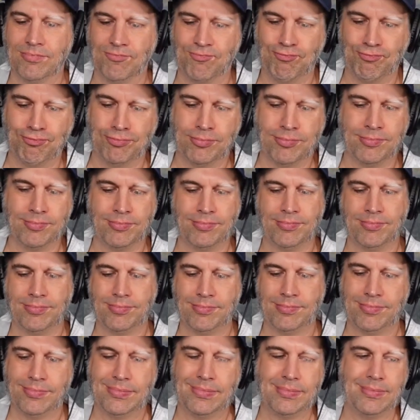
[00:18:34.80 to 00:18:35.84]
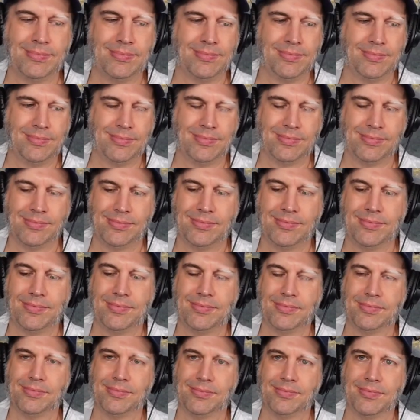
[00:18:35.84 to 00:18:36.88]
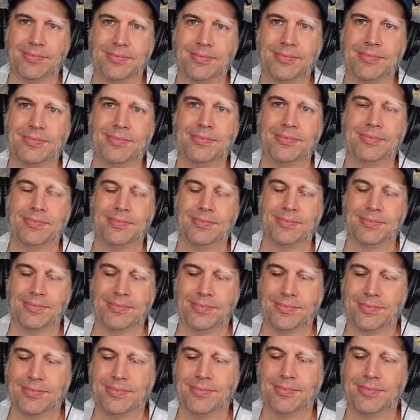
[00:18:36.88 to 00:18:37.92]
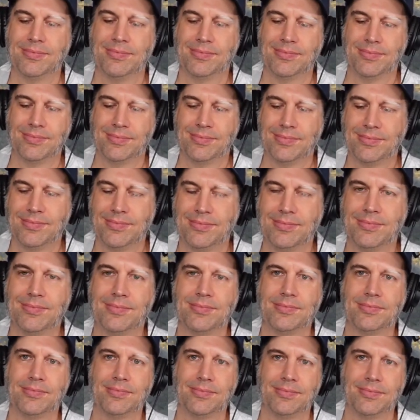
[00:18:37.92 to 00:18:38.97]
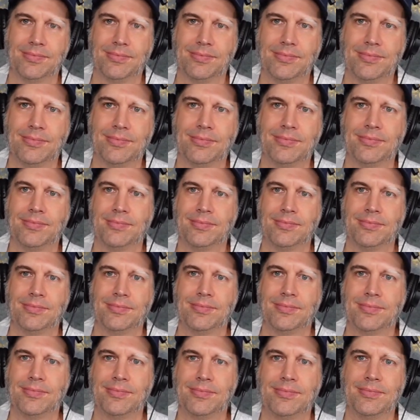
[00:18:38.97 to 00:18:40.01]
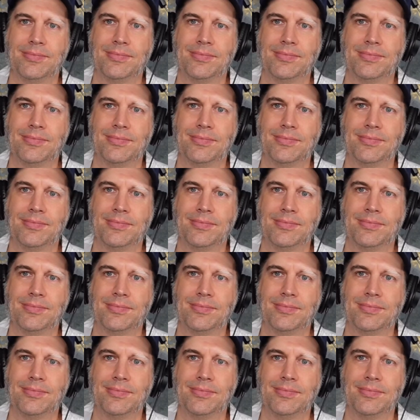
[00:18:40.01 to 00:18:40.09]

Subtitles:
No words are spoken by the person on screen.